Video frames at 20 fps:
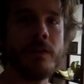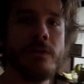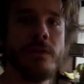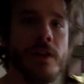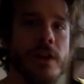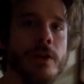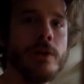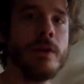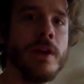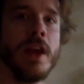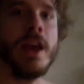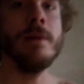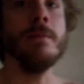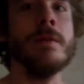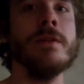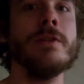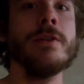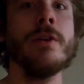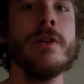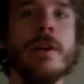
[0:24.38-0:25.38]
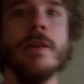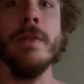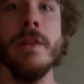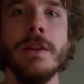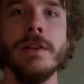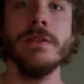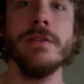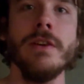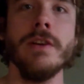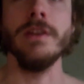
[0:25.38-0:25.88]
a video game and turned on the,
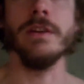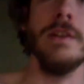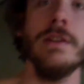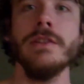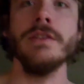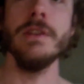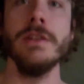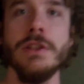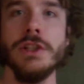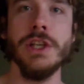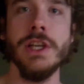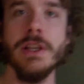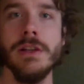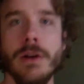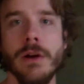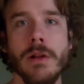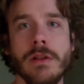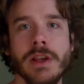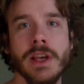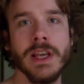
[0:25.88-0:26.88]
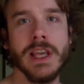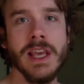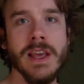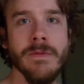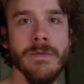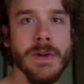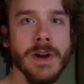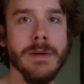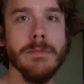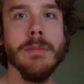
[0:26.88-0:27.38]
uh, the cheat codes like
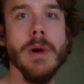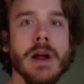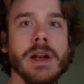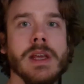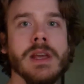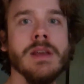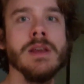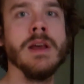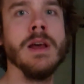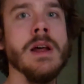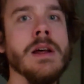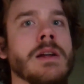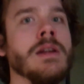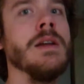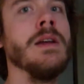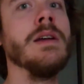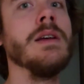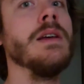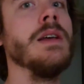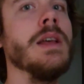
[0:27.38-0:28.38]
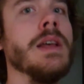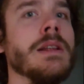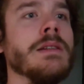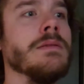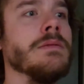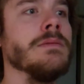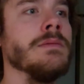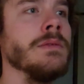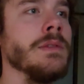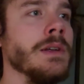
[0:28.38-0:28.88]
Infinite Money
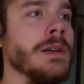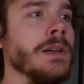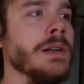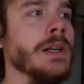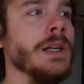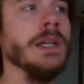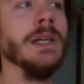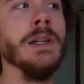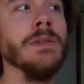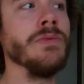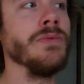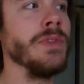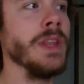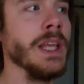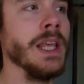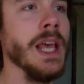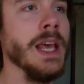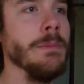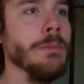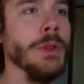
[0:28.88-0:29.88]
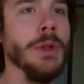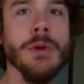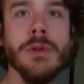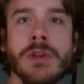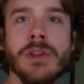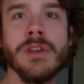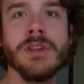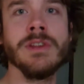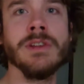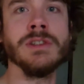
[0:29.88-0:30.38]
and the game
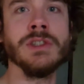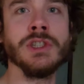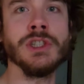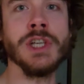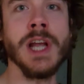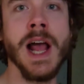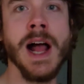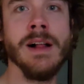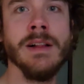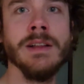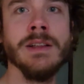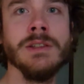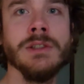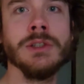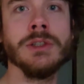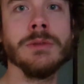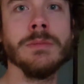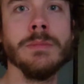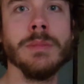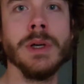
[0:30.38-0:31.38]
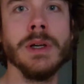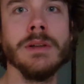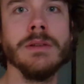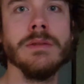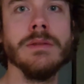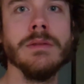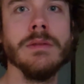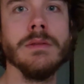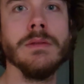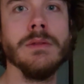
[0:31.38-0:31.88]
loses its challenge, but
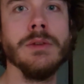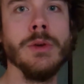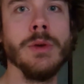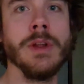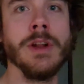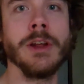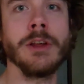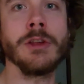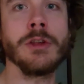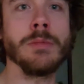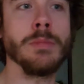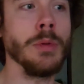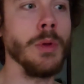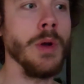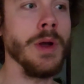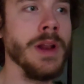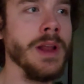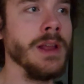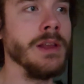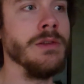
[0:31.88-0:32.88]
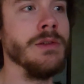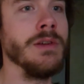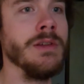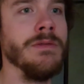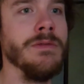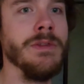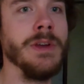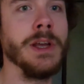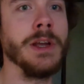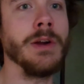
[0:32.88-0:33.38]
you can exploit it and you can
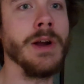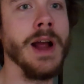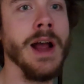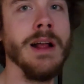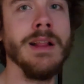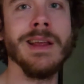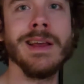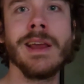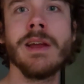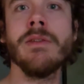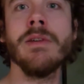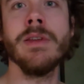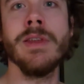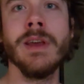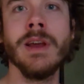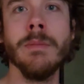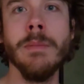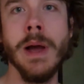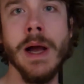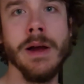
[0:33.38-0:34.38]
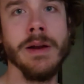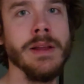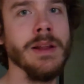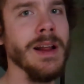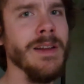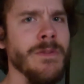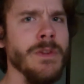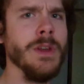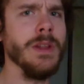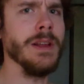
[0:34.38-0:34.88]
figure out like everything about it.
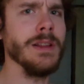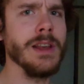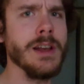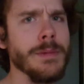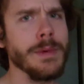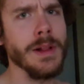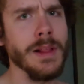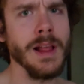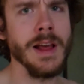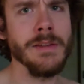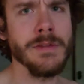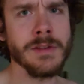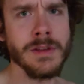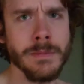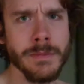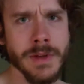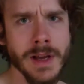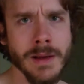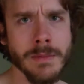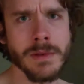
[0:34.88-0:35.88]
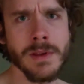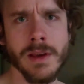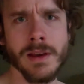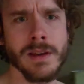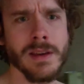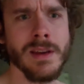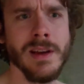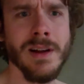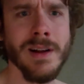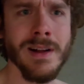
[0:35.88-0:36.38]
I feel like that about life sometimes. Like,